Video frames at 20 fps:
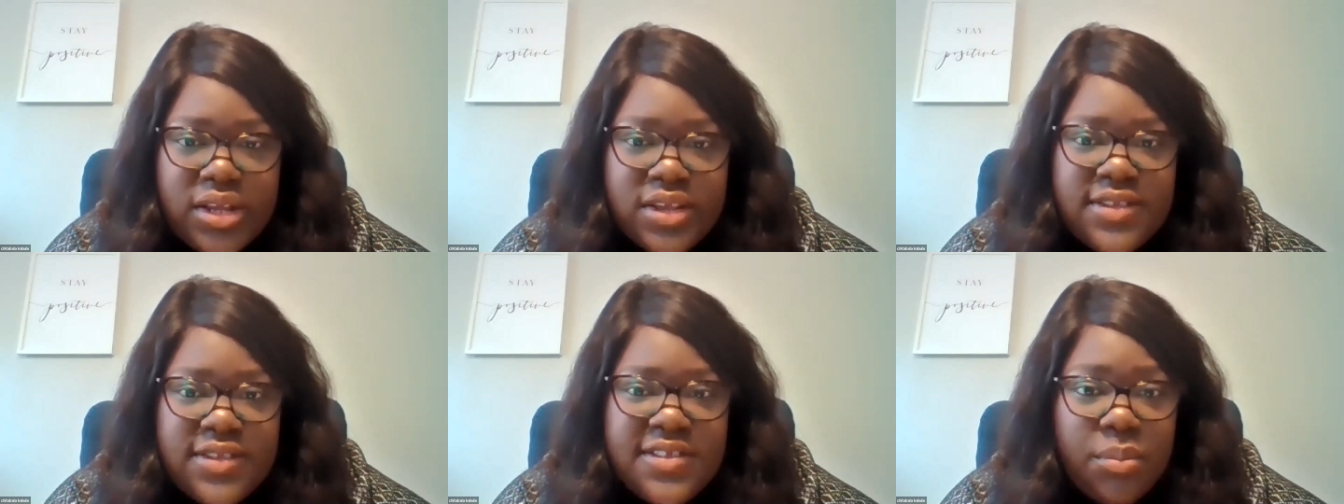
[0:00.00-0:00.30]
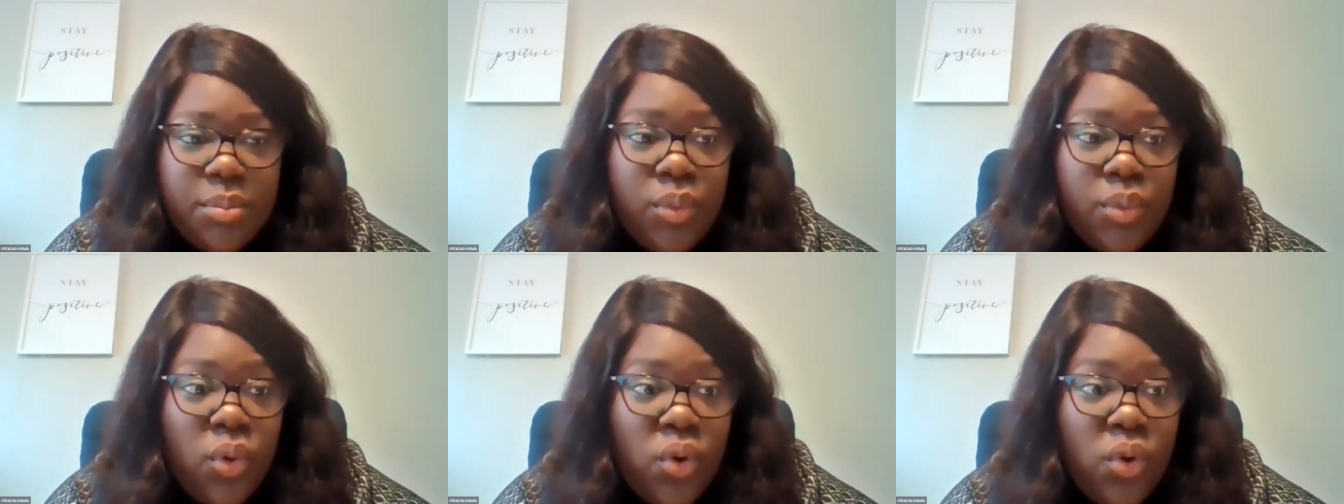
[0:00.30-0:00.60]

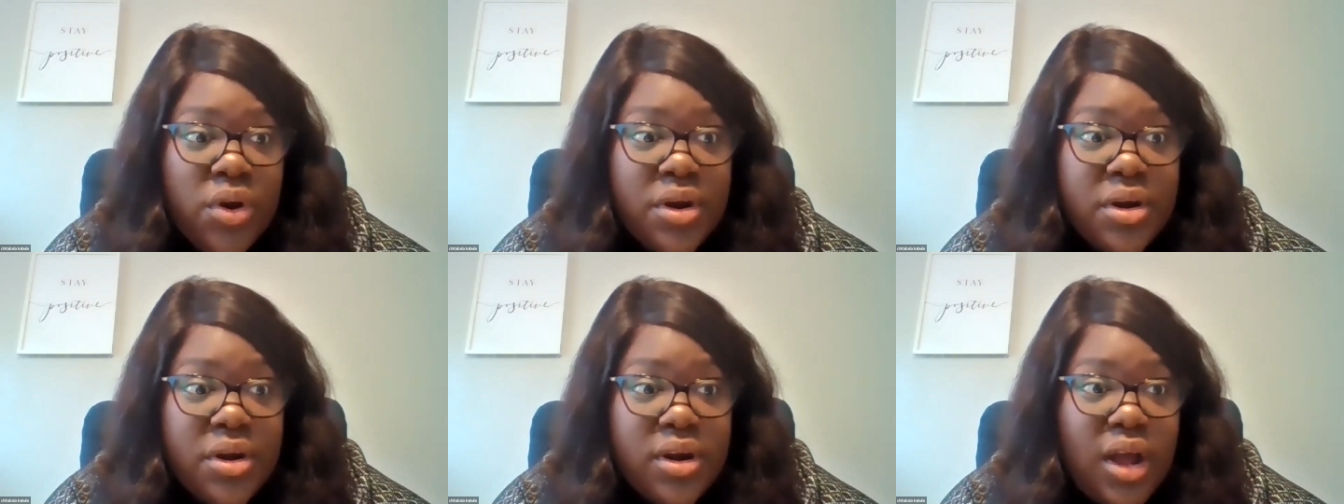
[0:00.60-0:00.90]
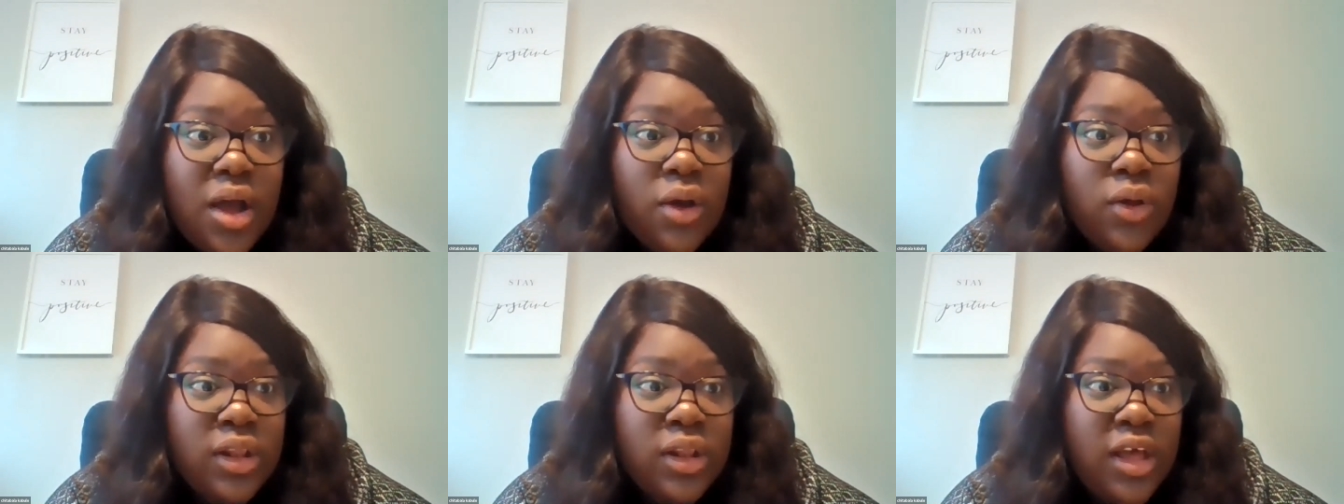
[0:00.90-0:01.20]
support
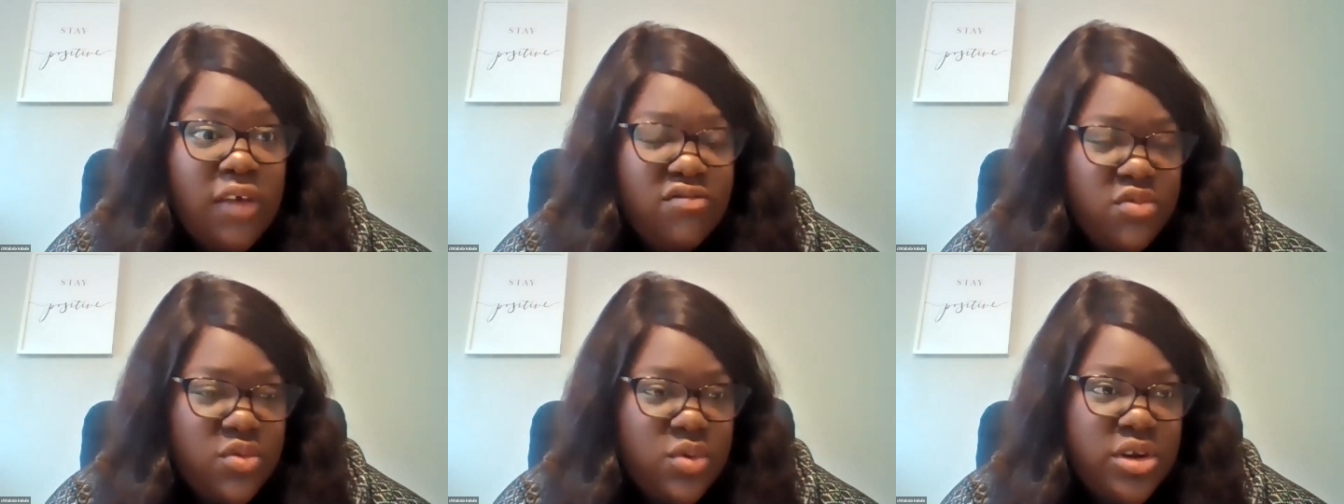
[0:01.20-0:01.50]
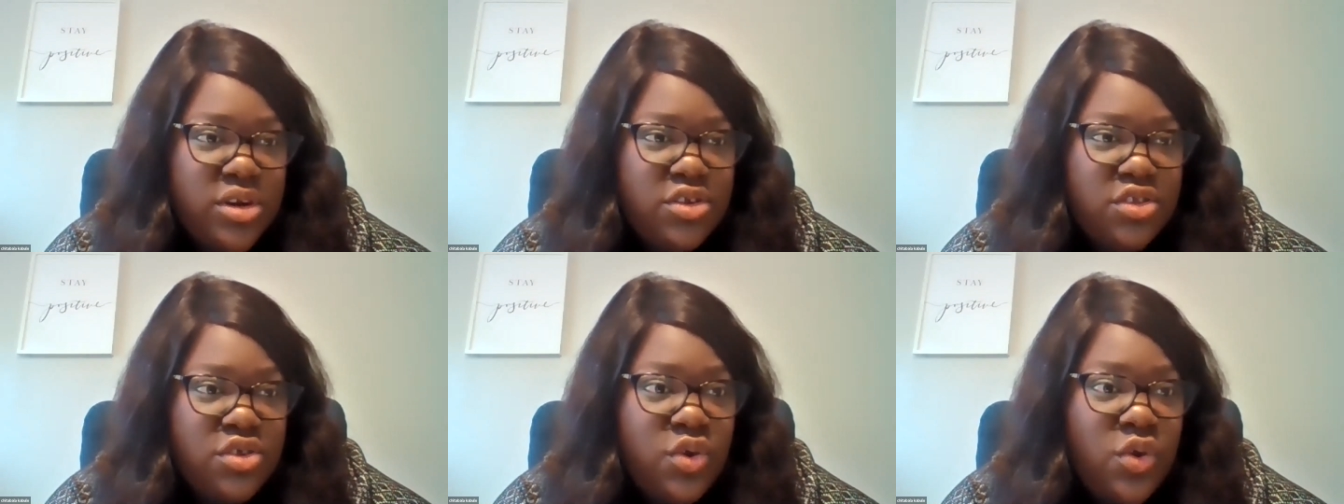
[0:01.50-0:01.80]
our loved
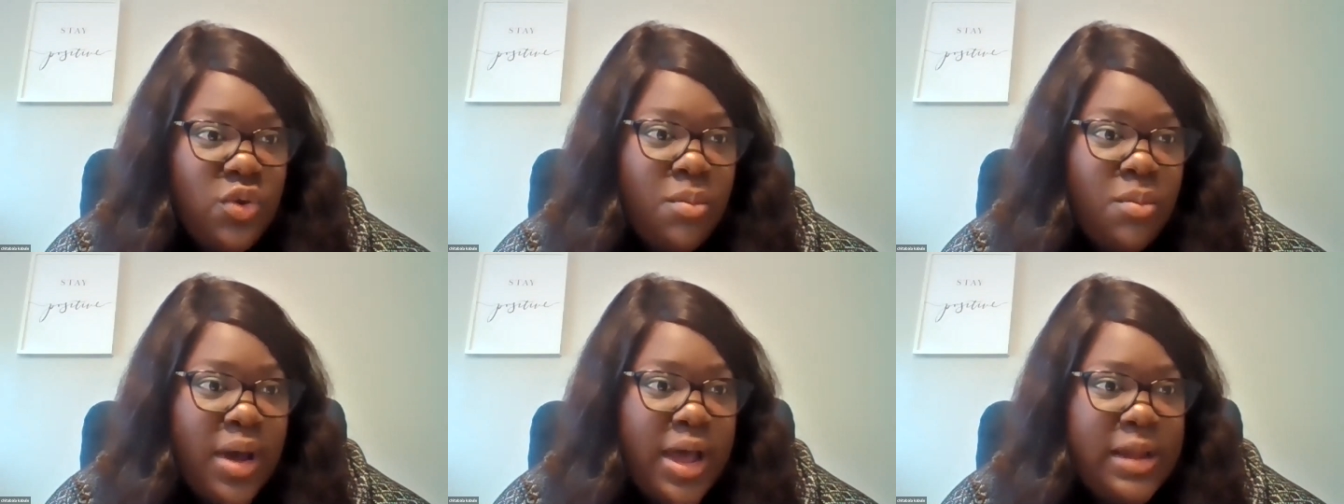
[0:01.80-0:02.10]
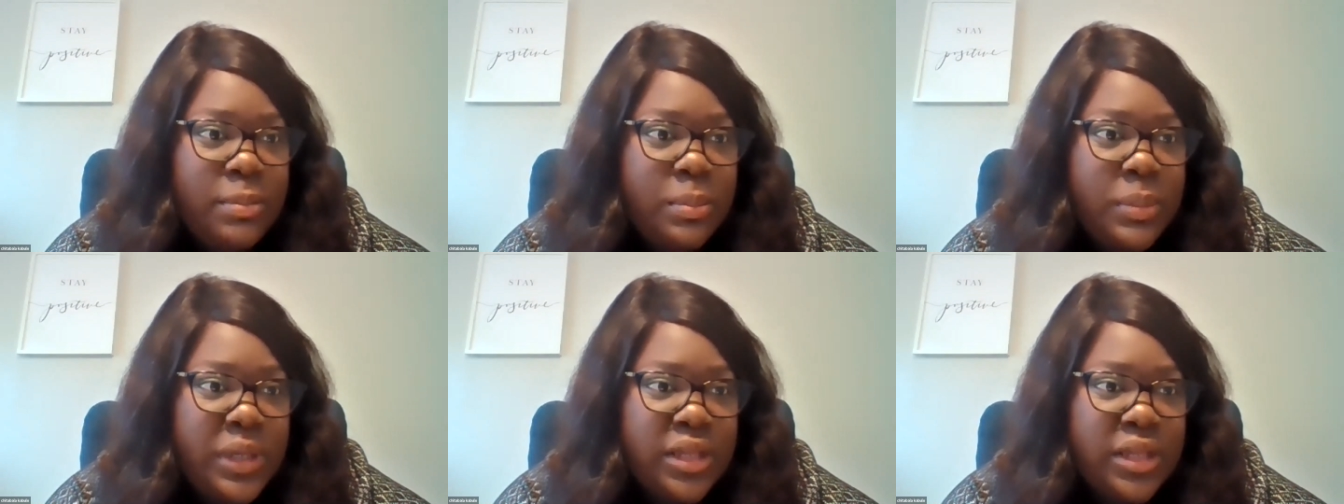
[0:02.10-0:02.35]
ones who might